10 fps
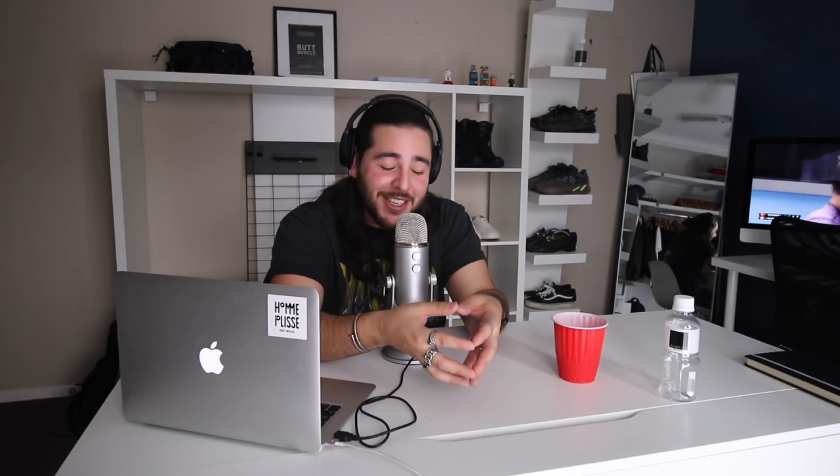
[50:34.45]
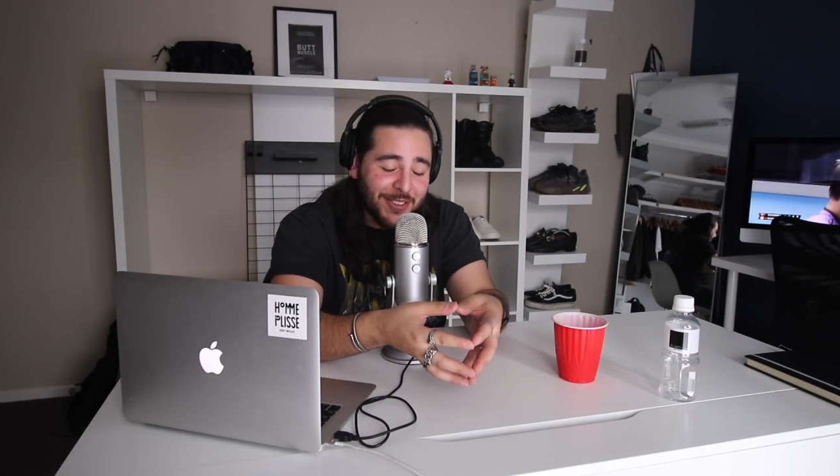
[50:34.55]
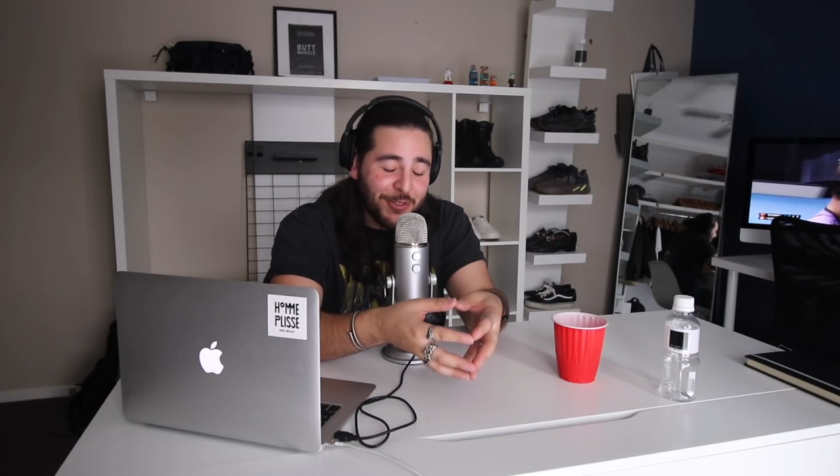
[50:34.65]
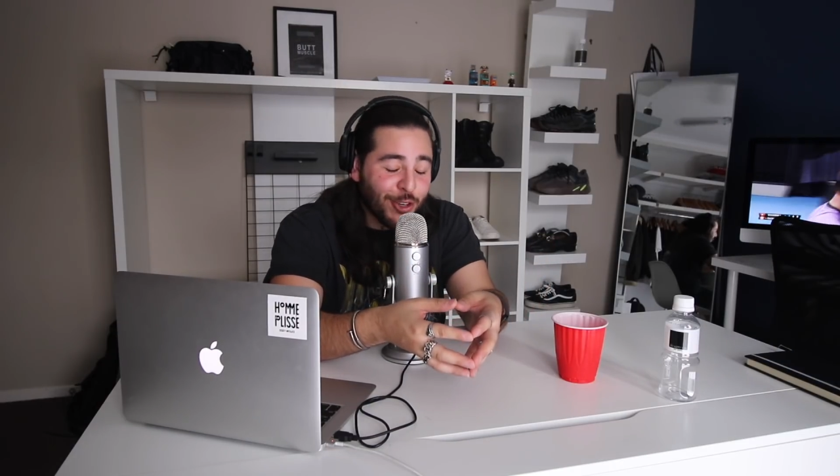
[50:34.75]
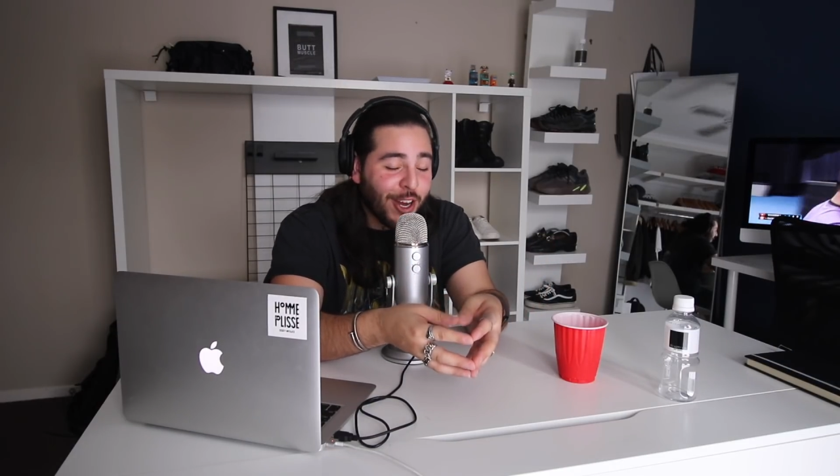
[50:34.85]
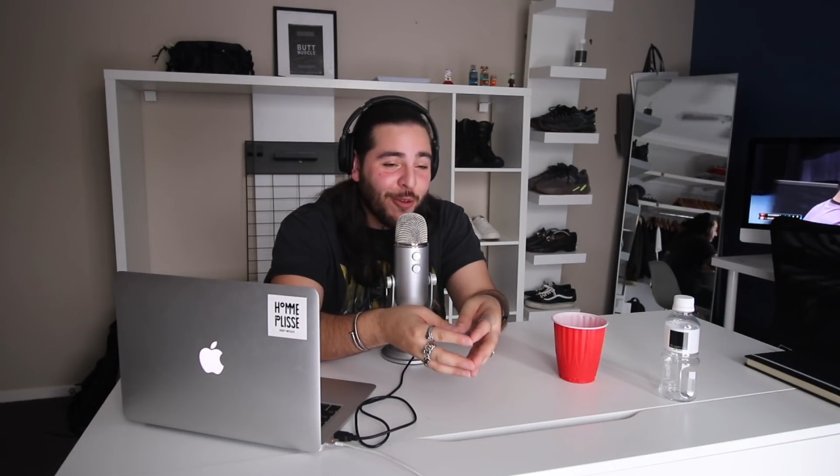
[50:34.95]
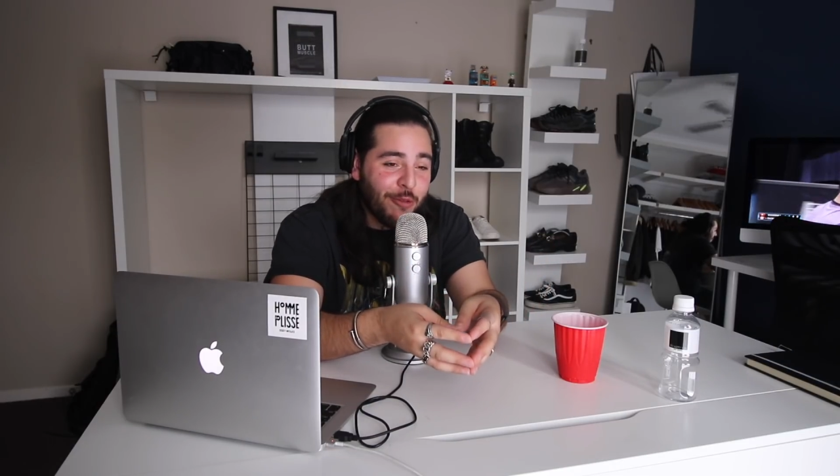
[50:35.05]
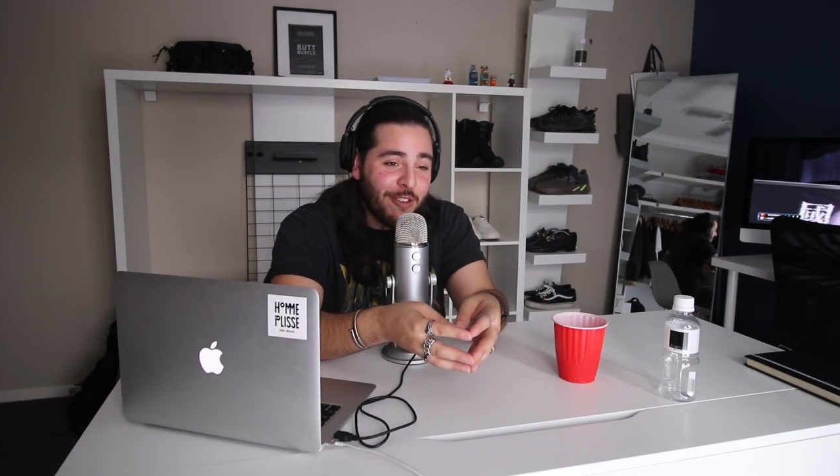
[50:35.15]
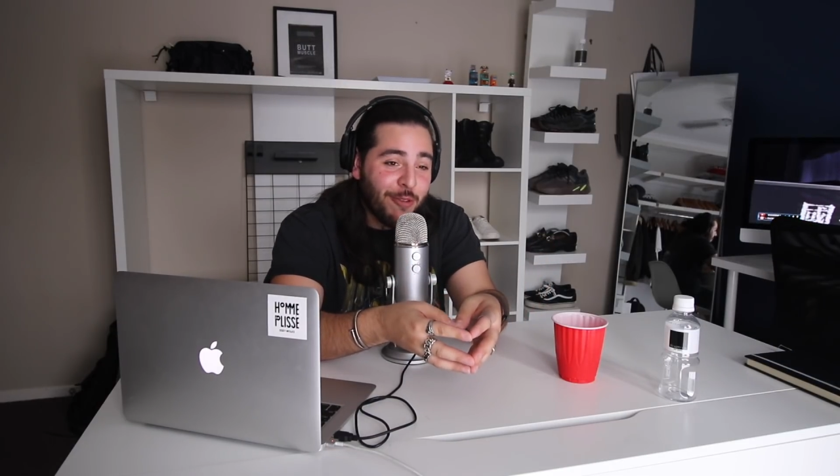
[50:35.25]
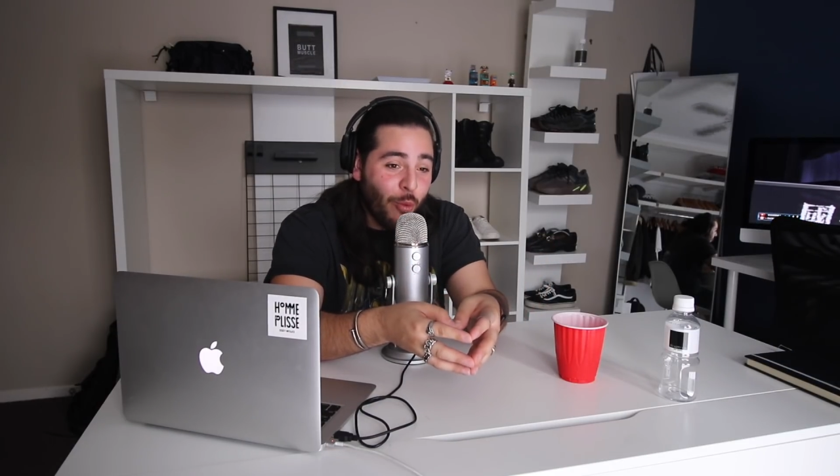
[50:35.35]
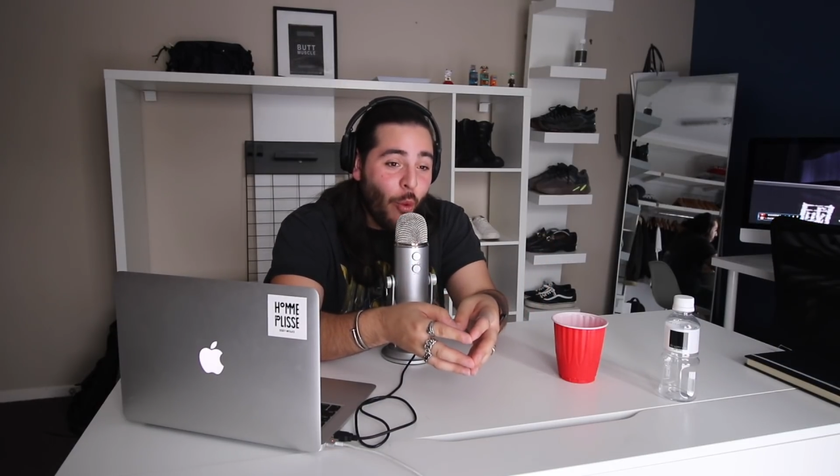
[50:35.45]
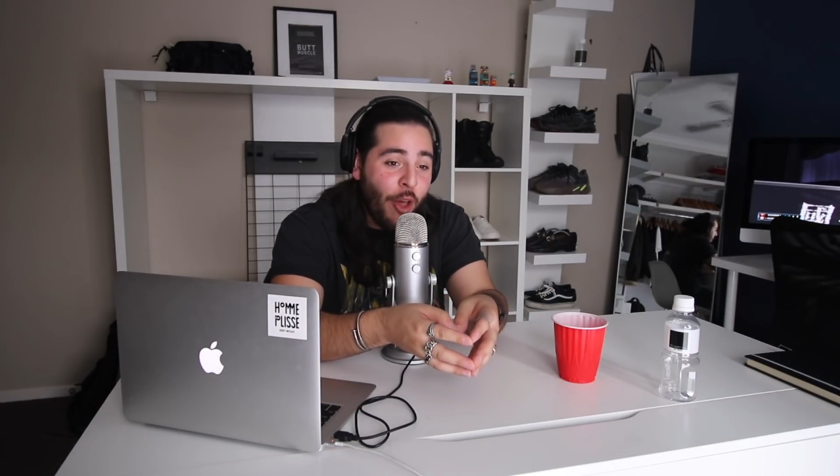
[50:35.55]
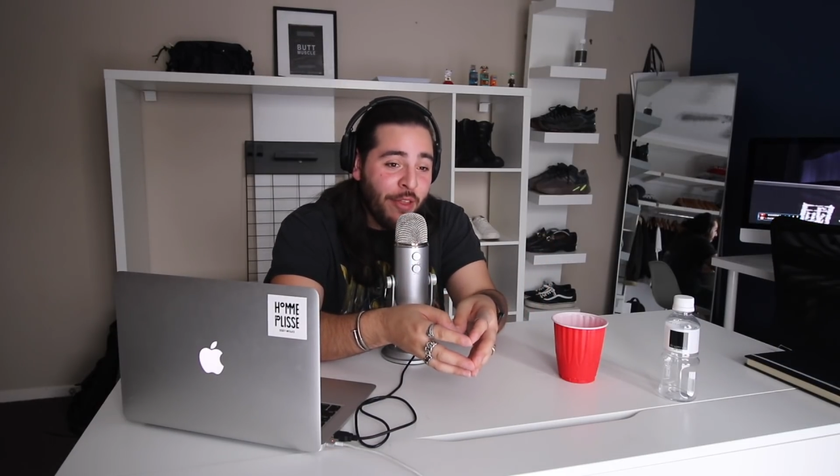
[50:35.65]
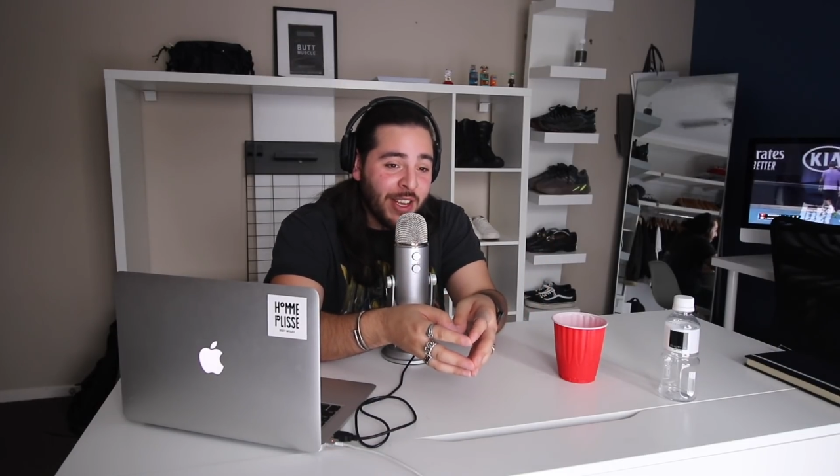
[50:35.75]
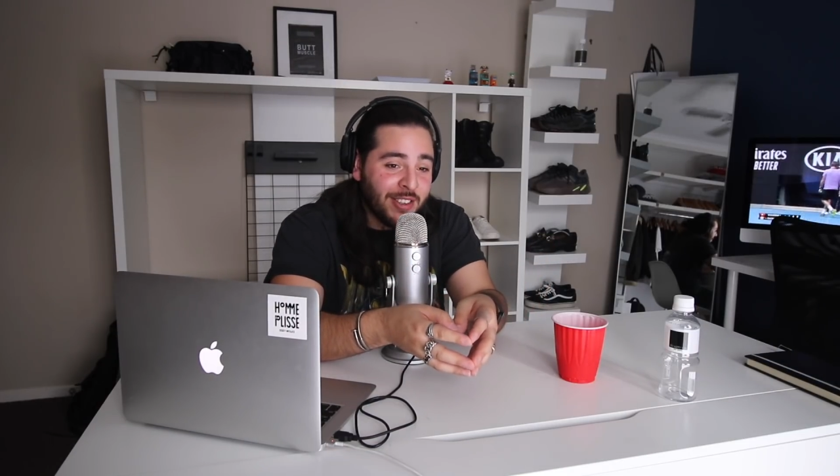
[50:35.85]
I'm trying to
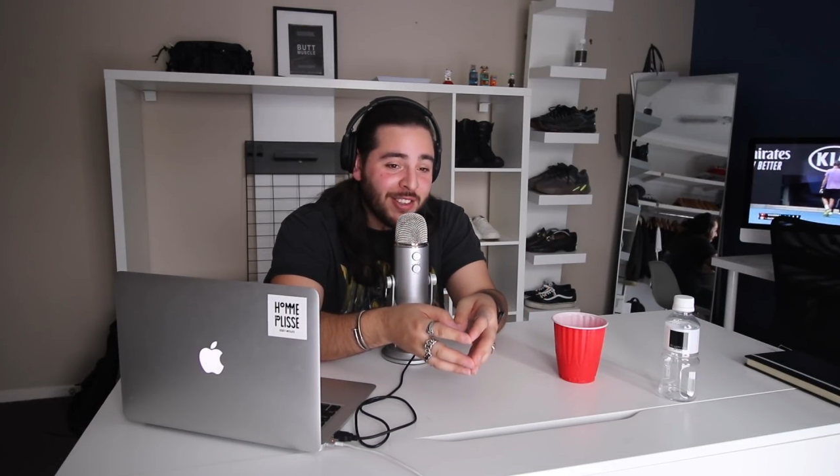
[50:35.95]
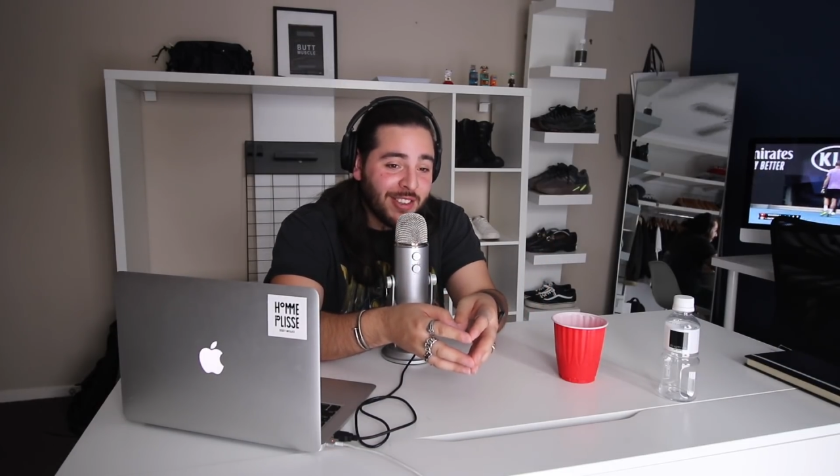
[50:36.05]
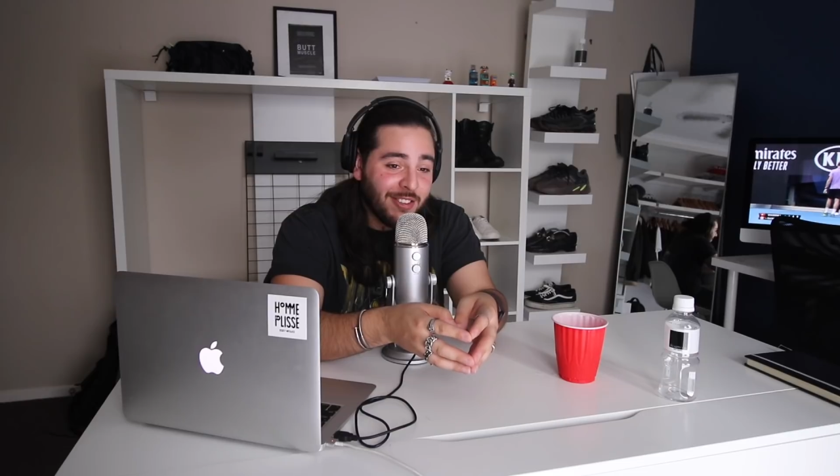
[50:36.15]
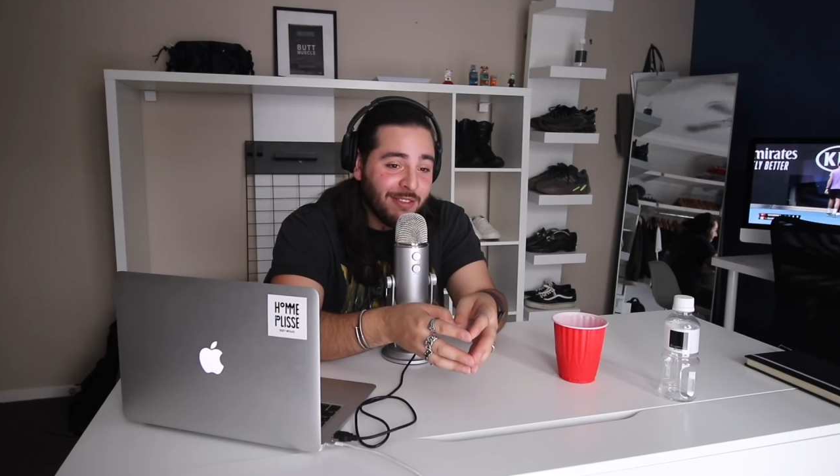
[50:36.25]
word this